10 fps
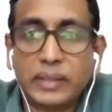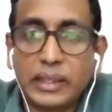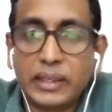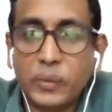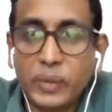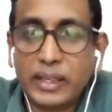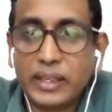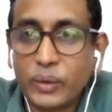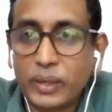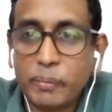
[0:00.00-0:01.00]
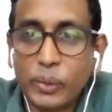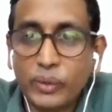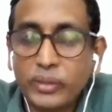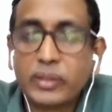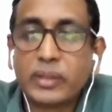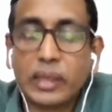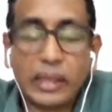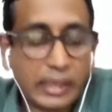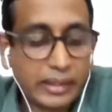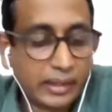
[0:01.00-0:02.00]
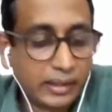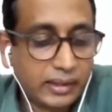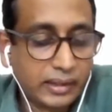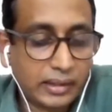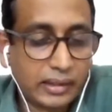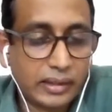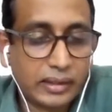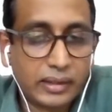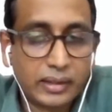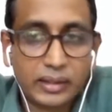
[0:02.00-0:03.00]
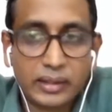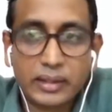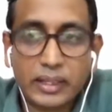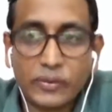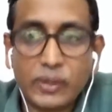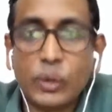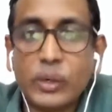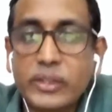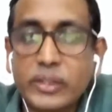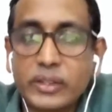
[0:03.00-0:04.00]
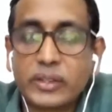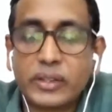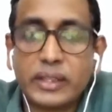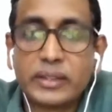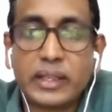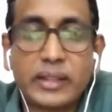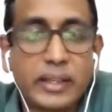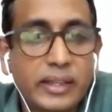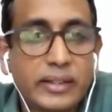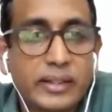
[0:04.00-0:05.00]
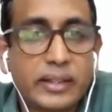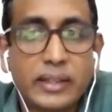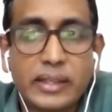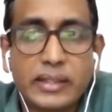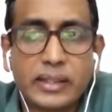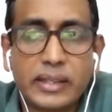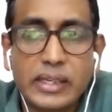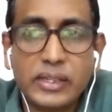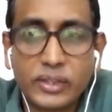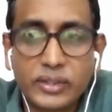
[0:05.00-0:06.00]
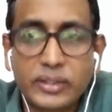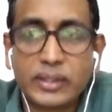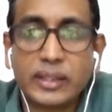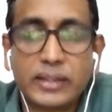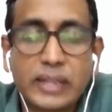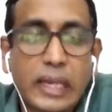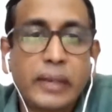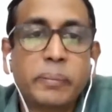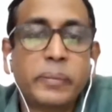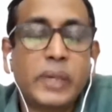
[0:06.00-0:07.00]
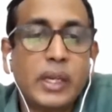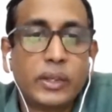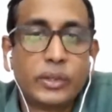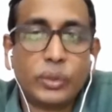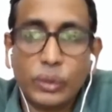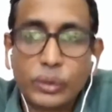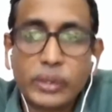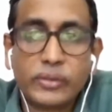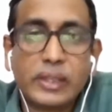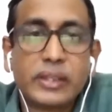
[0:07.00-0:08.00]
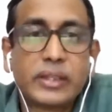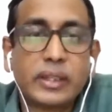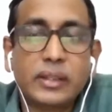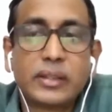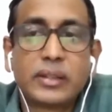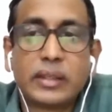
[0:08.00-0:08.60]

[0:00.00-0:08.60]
in a way, echoing both, I think given low interest rates, I think it's an interesting time to look at real estate